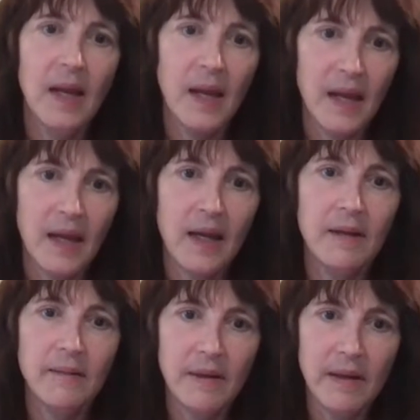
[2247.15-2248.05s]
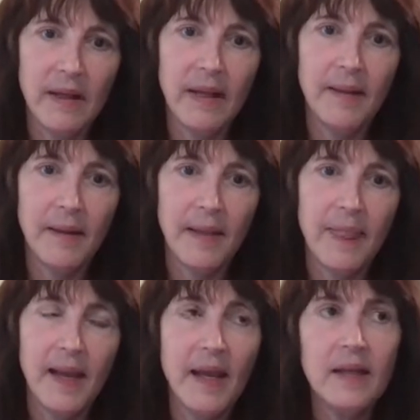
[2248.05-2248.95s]
And
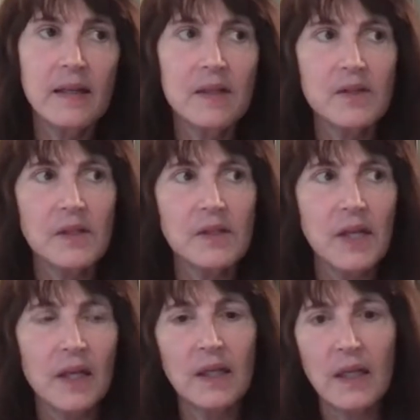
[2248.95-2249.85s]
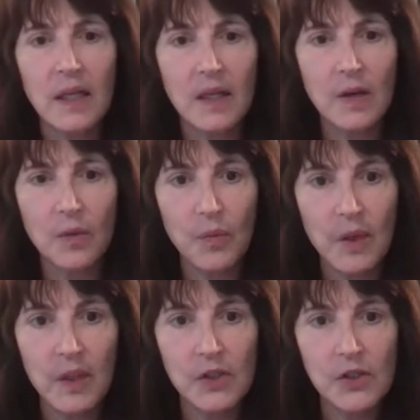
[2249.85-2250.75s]
that is a technique in
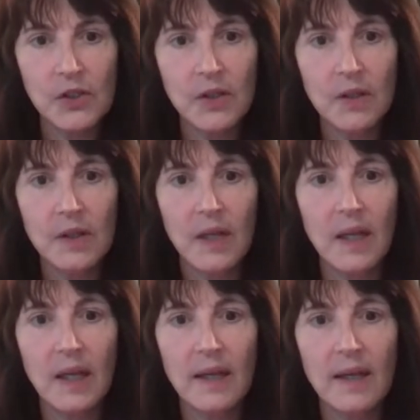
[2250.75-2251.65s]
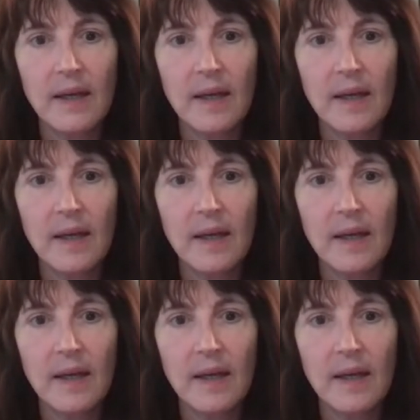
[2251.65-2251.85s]
which a